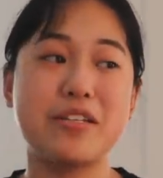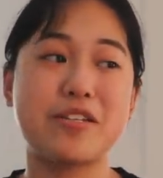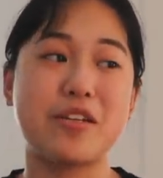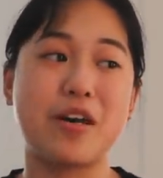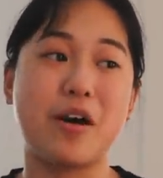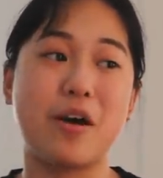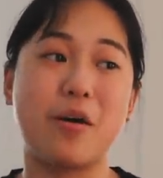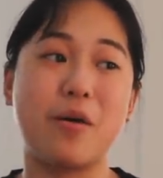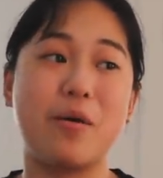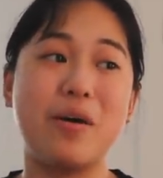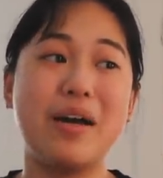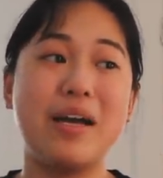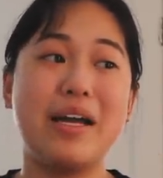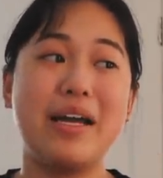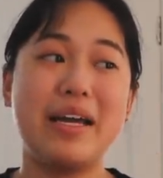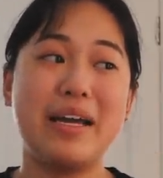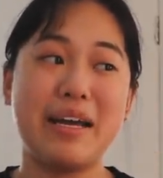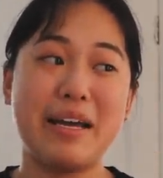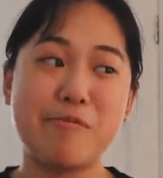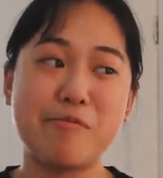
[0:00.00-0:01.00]
So
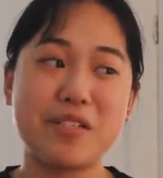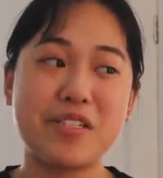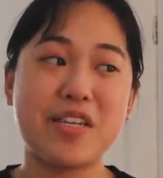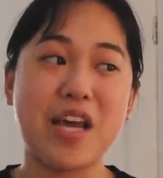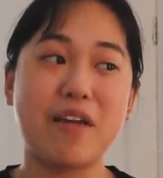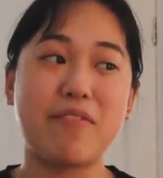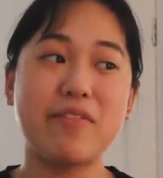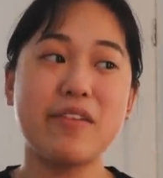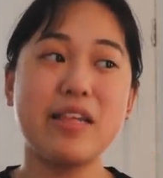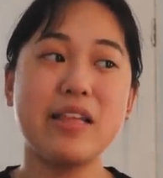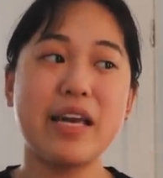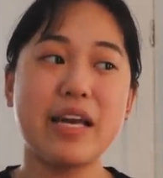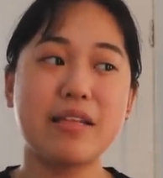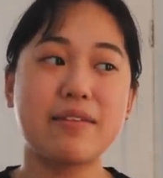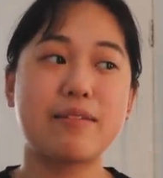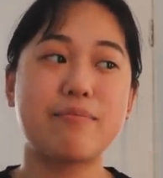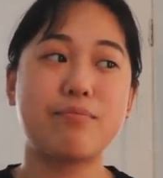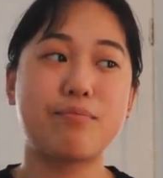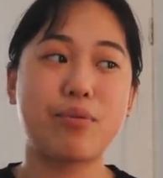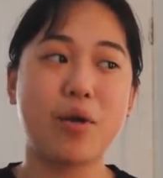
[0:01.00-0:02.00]
it was definitely
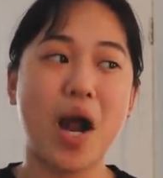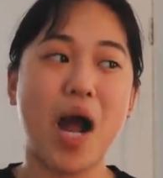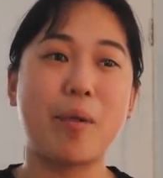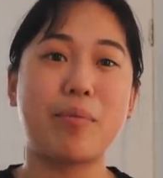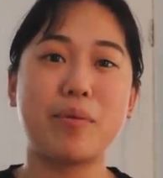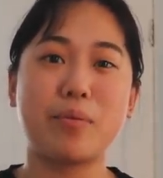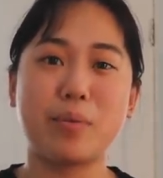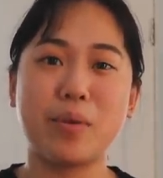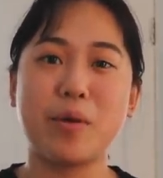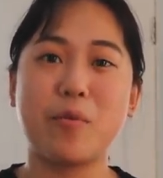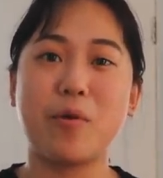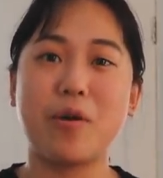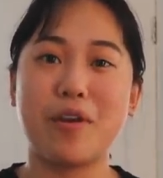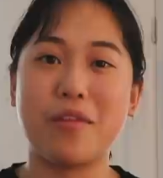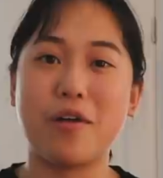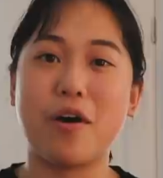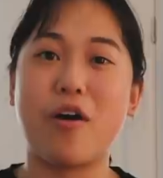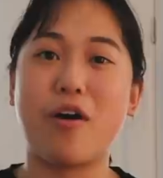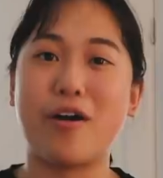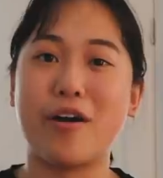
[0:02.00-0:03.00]
like probably one of
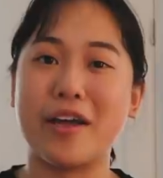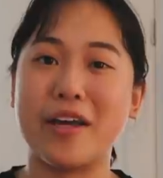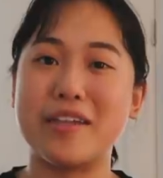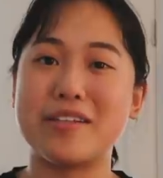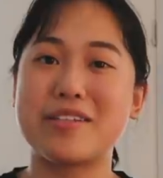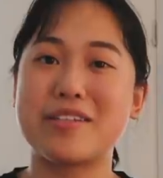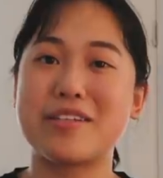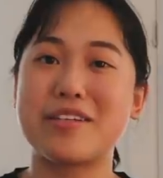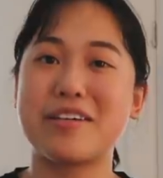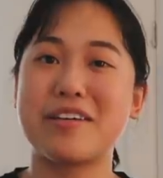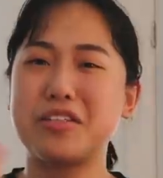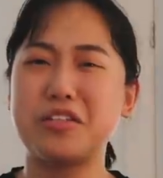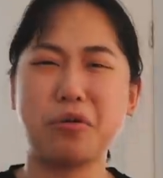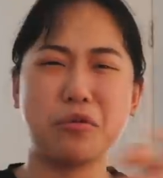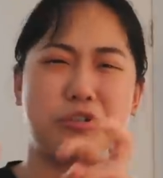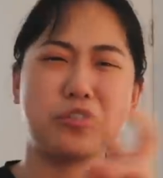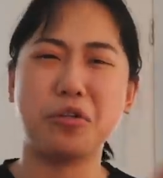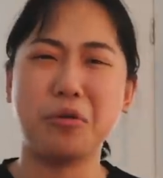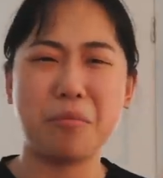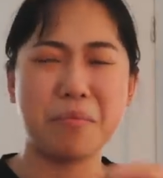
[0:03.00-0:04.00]
the hardest
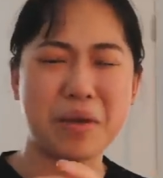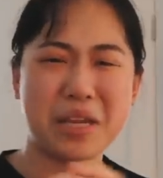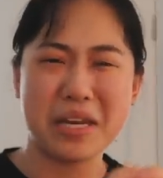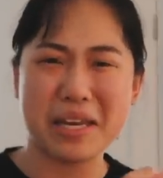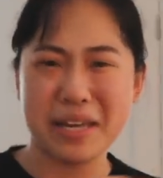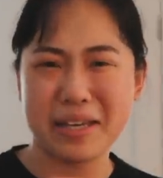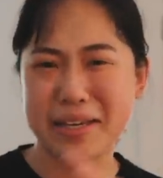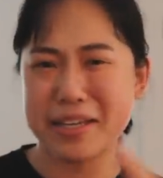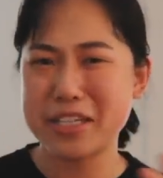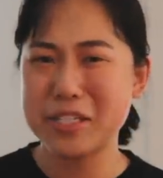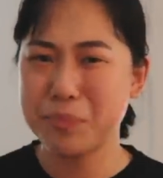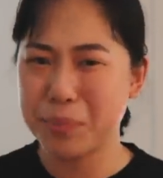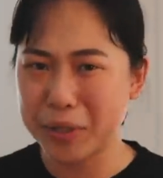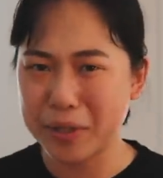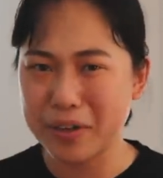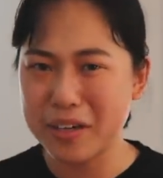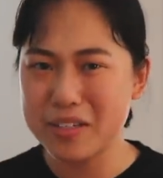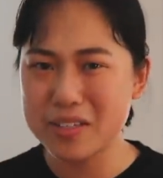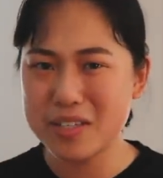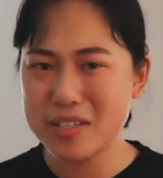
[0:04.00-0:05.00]
social media
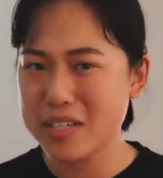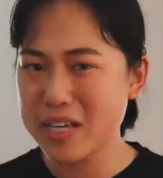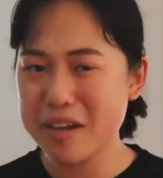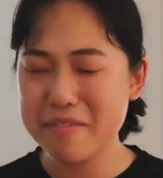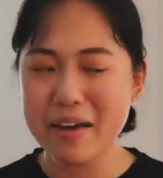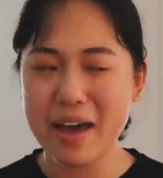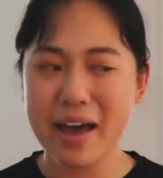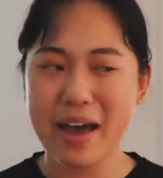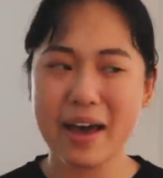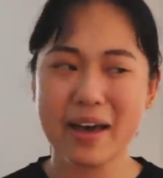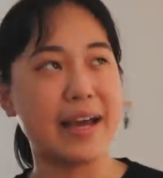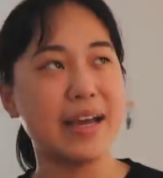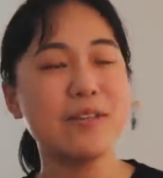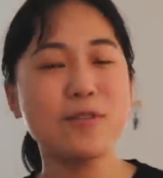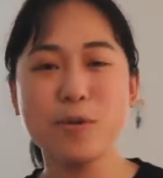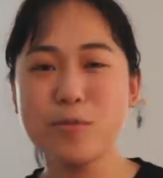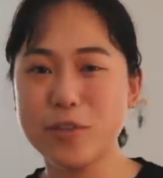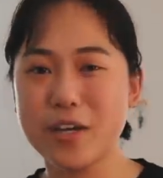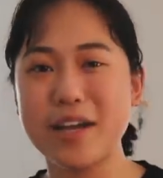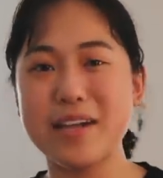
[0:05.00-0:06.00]
experiences I've had. I guess
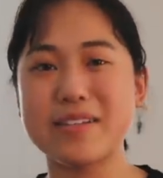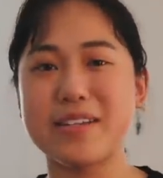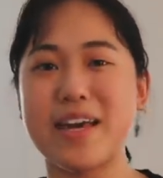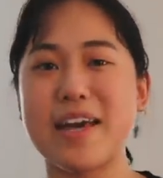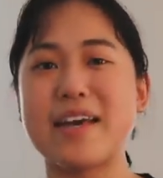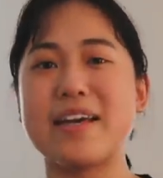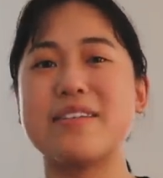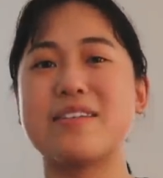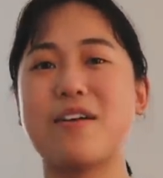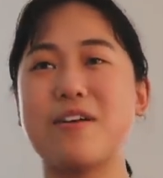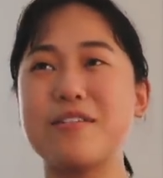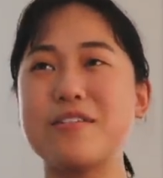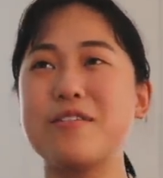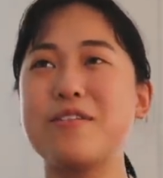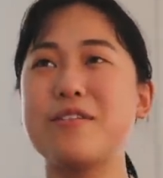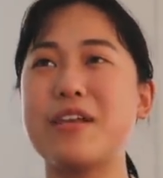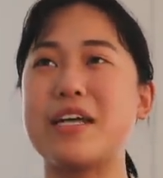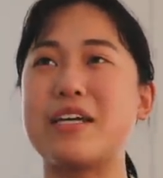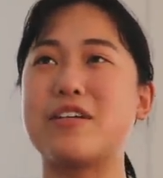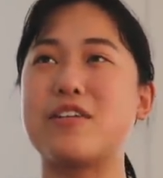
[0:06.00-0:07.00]
what I'm trying to say is
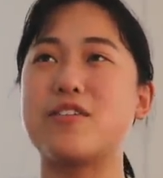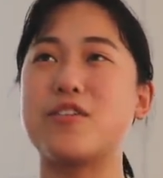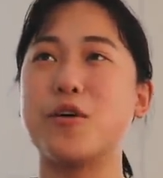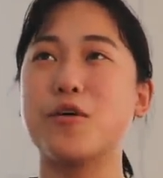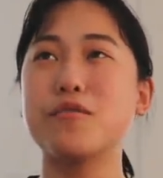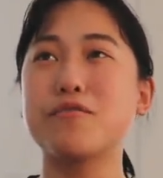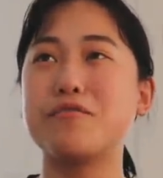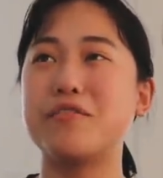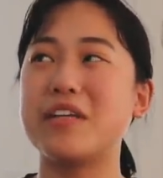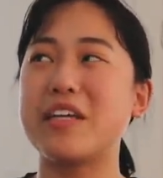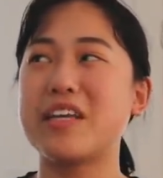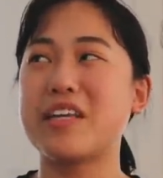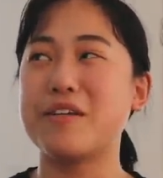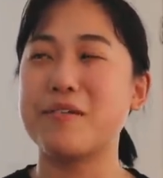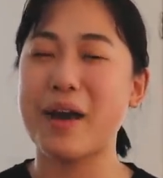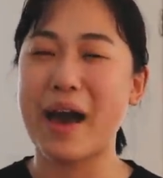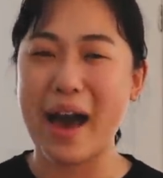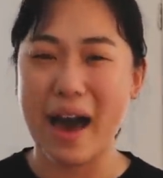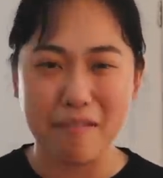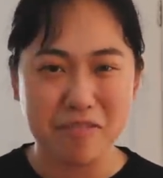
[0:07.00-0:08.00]
also like, don't feel like
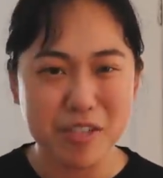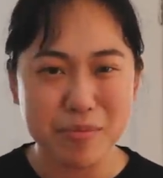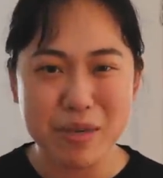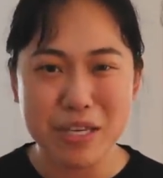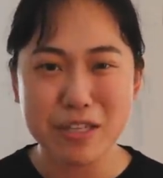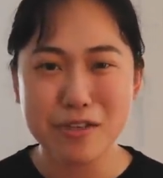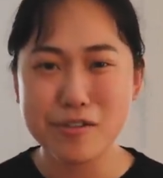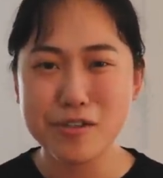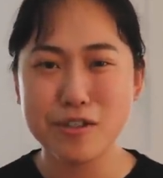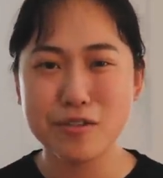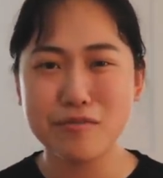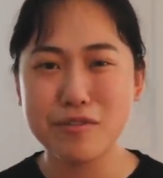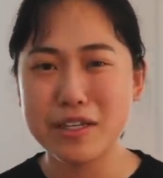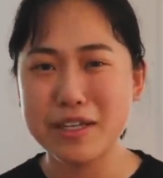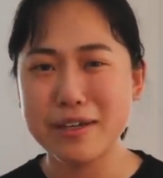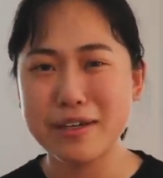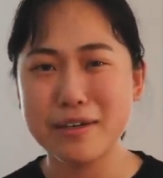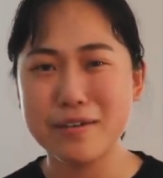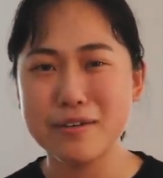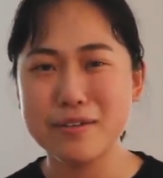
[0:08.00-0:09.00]
you have to make YouTube
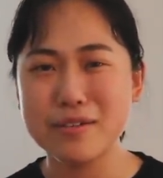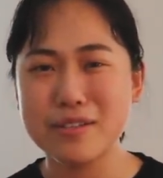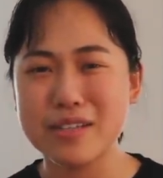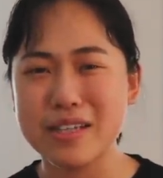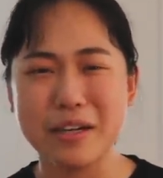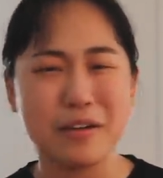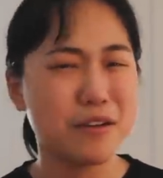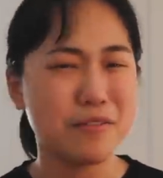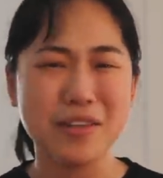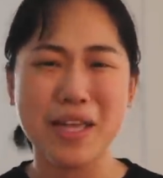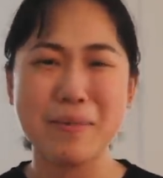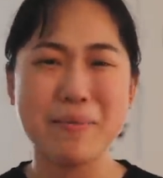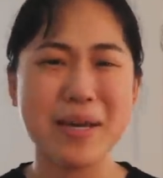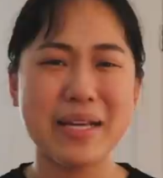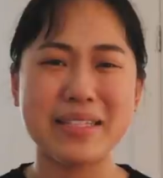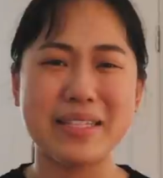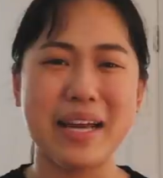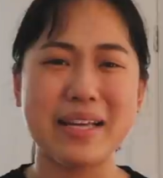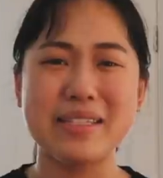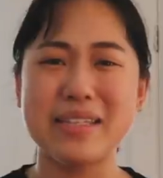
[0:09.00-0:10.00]
videos. I don't know if that
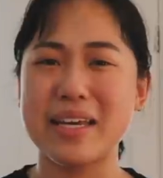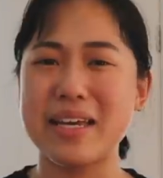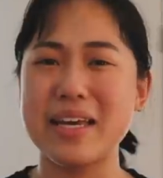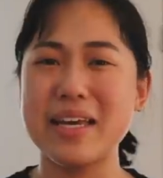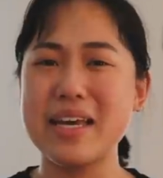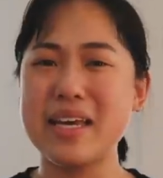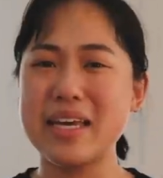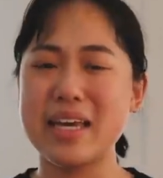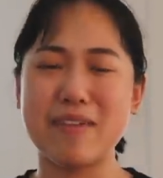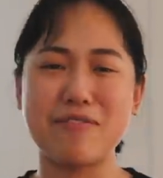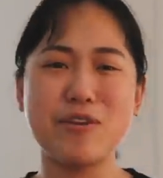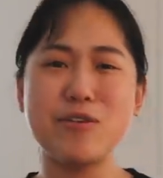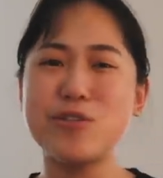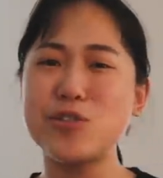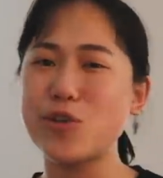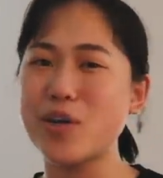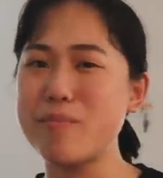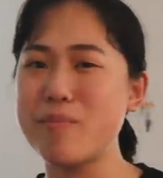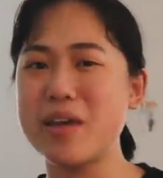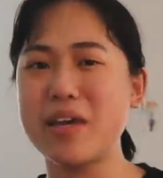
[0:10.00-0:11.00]
makes sense. Like if you
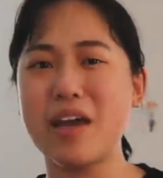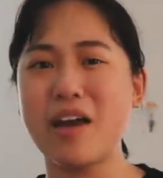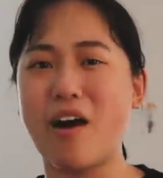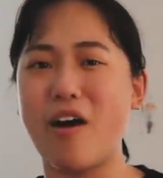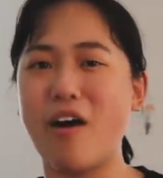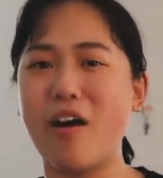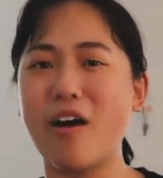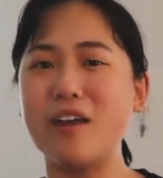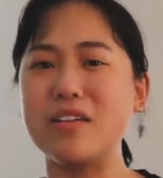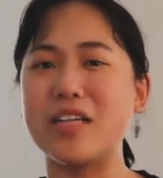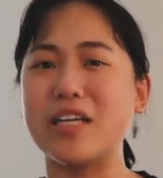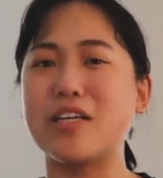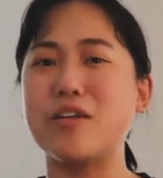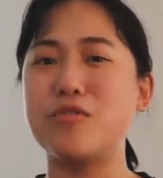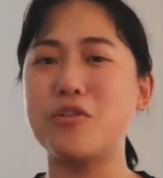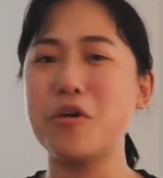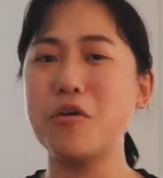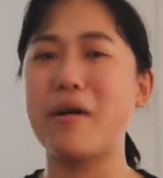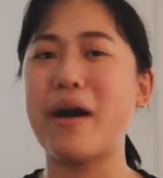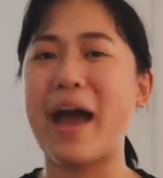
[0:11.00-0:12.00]
enjoy making art, like you
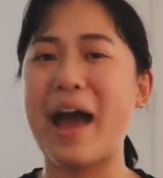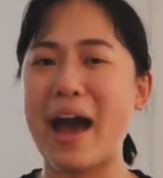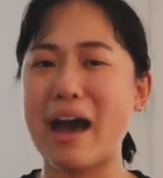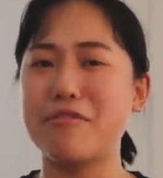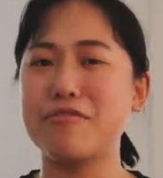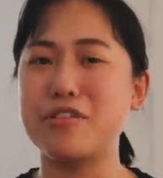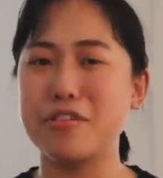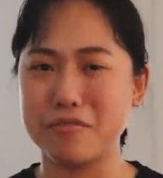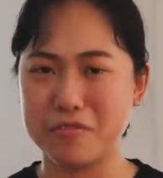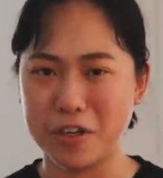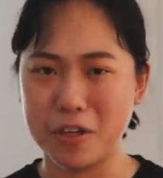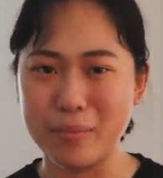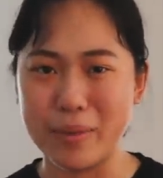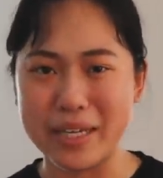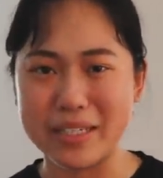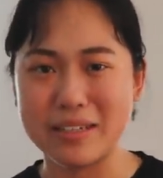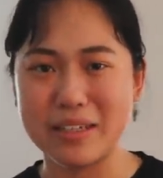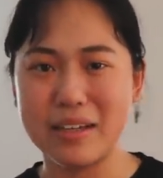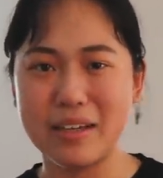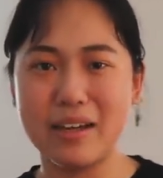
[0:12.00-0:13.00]
don't have to film
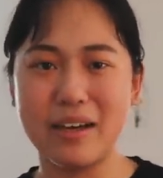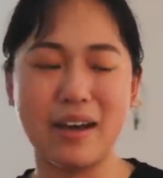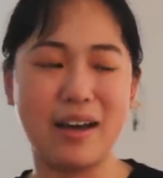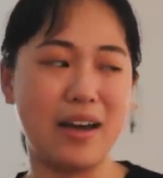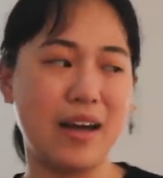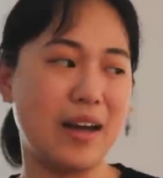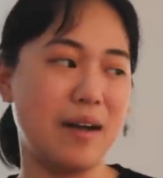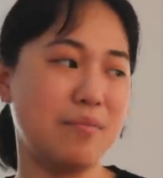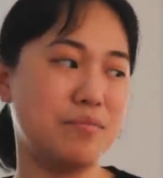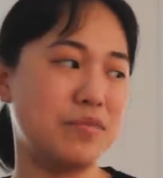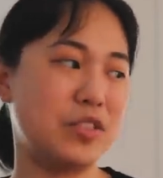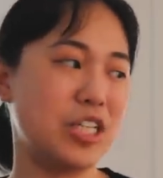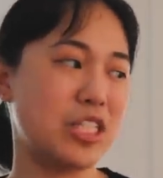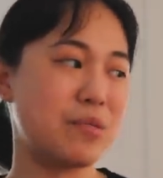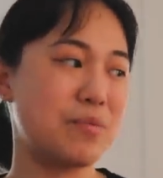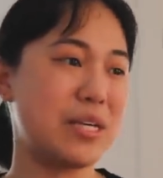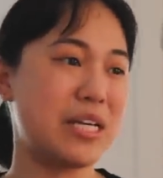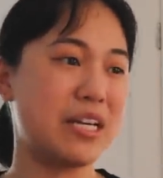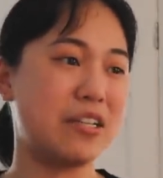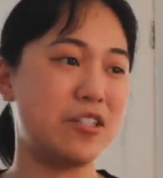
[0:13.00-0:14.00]
it um,
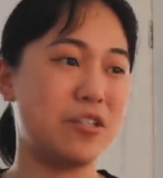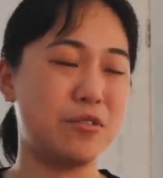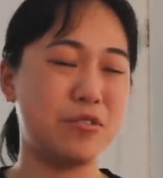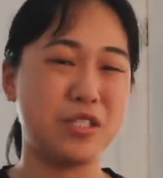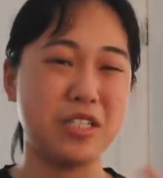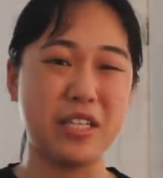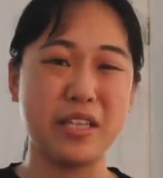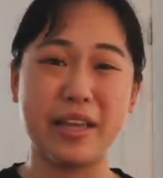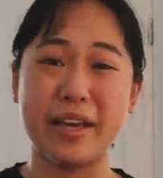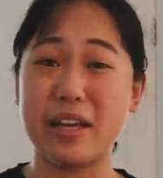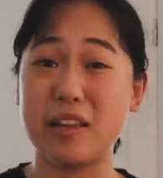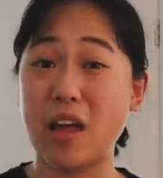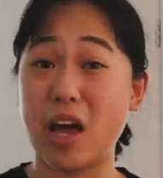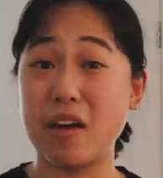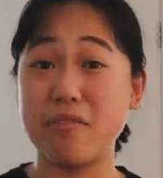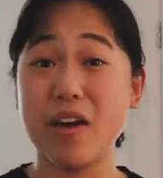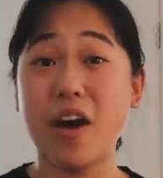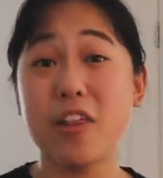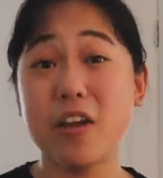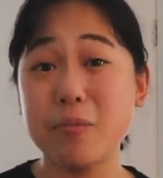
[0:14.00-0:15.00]
just because you see like a lot
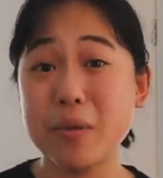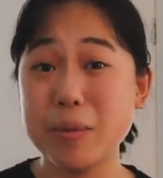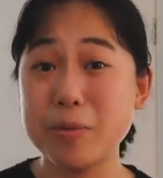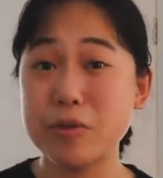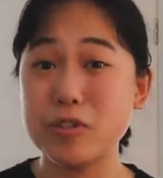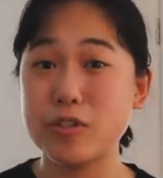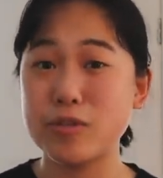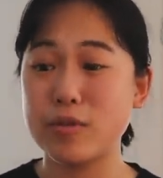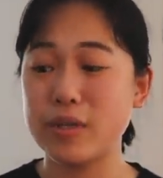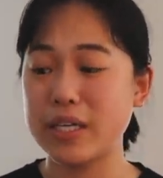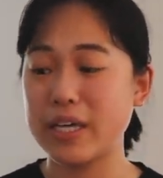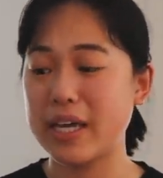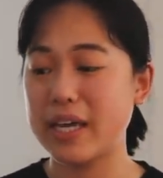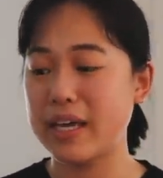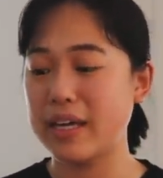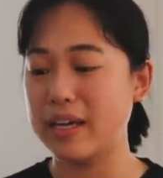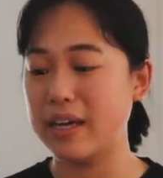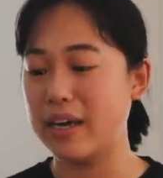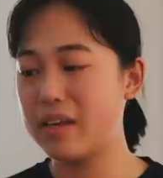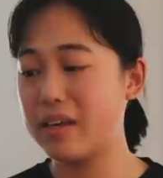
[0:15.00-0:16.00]
of other people doing it.